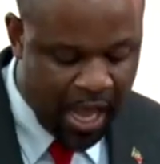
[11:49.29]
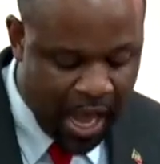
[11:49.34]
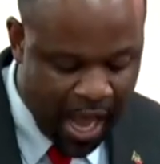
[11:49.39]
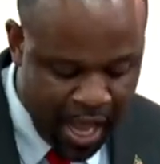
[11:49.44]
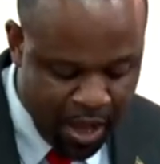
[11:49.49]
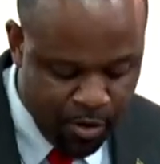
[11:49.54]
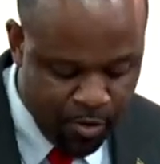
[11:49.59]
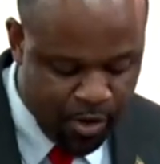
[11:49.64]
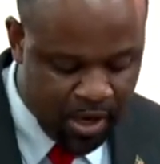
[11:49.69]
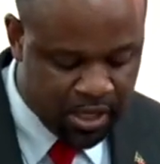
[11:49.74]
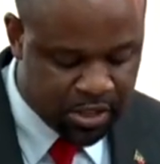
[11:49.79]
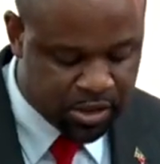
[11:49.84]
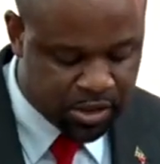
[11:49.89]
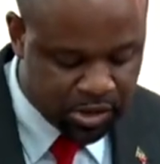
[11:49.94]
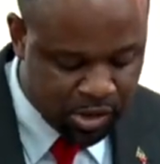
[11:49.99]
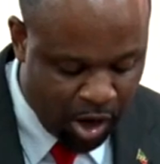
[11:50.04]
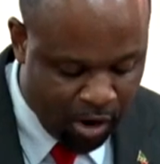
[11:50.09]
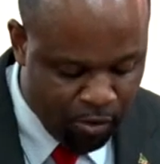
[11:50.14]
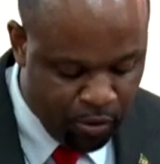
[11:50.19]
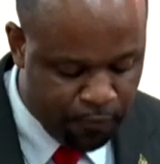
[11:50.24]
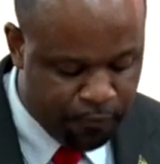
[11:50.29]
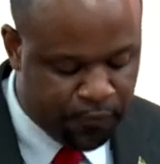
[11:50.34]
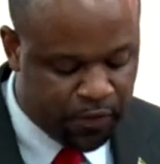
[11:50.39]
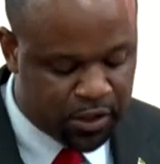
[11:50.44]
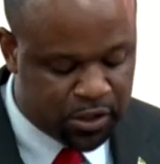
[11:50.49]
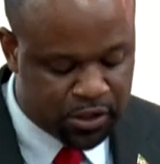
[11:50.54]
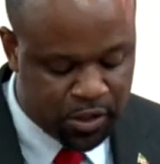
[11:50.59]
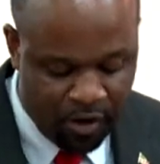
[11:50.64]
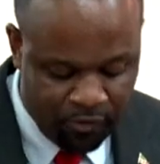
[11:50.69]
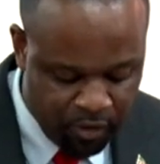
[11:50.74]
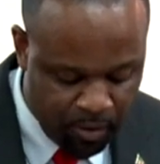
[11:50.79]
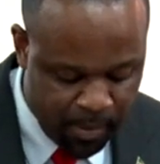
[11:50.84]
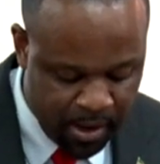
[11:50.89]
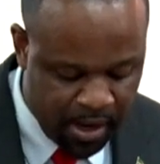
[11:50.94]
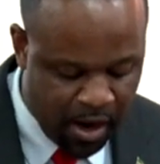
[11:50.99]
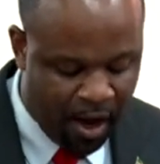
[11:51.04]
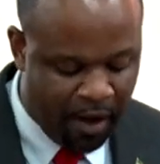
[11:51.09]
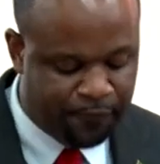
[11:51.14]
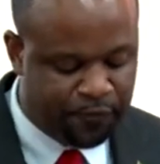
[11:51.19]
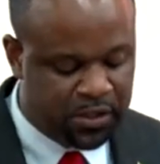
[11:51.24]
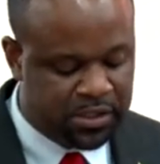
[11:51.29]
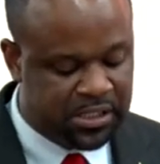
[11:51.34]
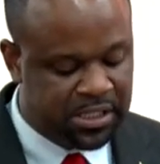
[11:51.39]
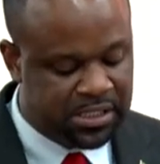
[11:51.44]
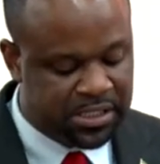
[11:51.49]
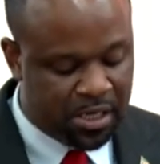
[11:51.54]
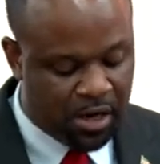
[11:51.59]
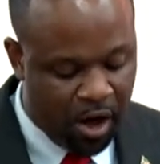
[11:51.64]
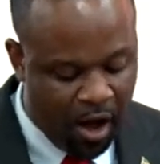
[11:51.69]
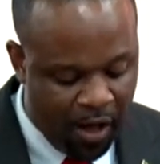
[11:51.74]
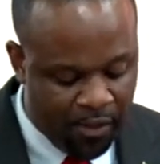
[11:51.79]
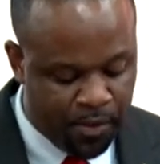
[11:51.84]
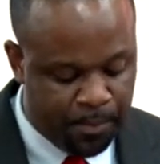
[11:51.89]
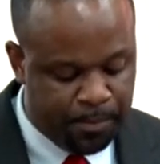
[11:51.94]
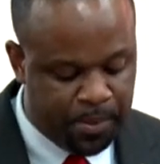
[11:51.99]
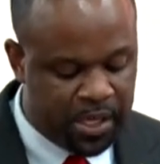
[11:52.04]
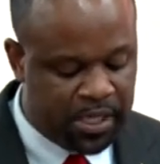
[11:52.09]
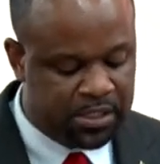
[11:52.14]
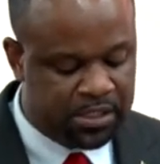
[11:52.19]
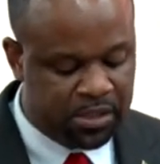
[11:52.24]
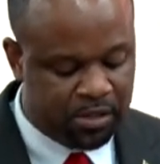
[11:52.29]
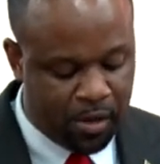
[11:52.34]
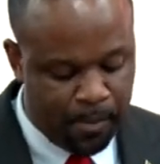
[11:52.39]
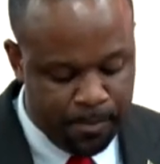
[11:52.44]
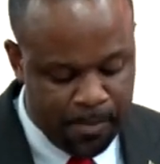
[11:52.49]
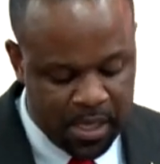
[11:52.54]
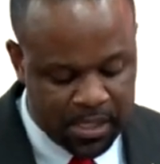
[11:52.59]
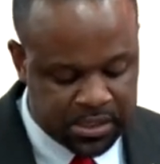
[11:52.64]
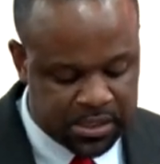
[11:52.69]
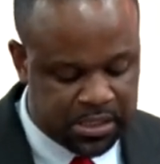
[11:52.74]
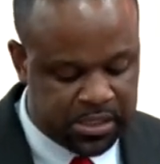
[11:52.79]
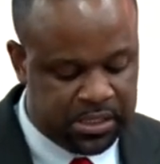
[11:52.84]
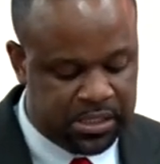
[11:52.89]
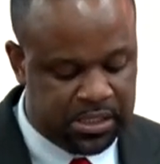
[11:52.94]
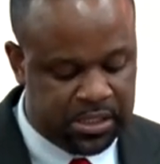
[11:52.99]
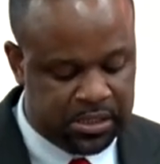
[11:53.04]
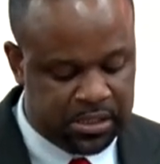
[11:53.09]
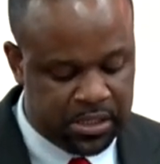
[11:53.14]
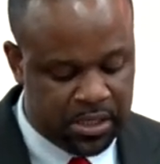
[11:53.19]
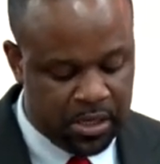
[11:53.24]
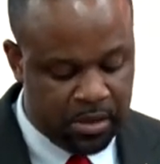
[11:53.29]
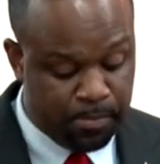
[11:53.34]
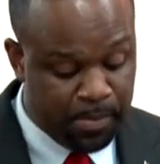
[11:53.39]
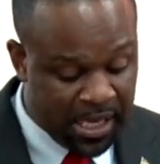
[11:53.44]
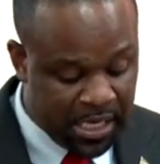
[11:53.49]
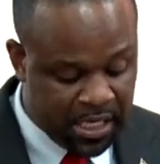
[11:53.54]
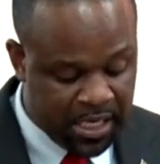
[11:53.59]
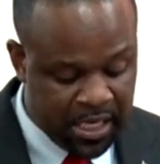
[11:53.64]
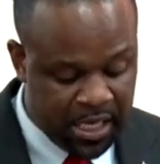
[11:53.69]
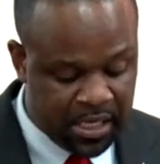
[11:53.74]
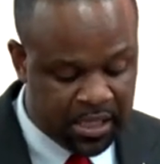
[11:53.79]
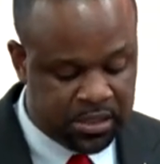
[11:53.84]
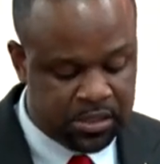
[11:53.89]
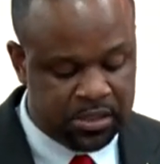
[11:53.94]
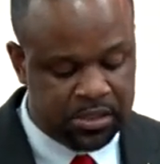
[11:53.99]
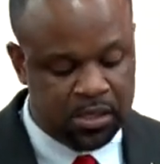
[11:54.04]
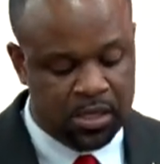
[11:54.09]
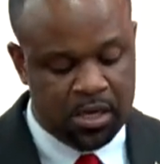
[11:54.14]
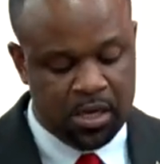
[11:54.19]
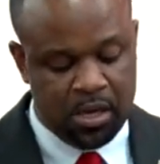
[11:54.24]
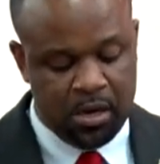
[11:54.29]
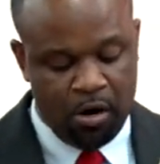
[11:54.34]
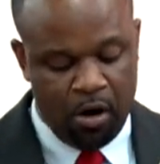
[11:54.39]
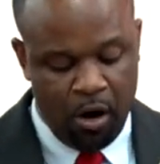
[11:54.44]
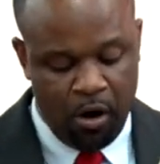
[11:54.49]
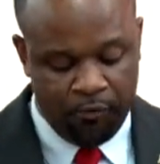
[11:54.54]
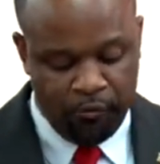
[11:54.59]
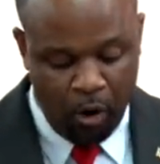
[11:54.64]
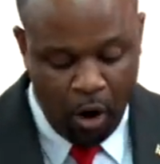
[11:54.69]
highways, thoroughfares, government offices, and other places of businesses, buildings of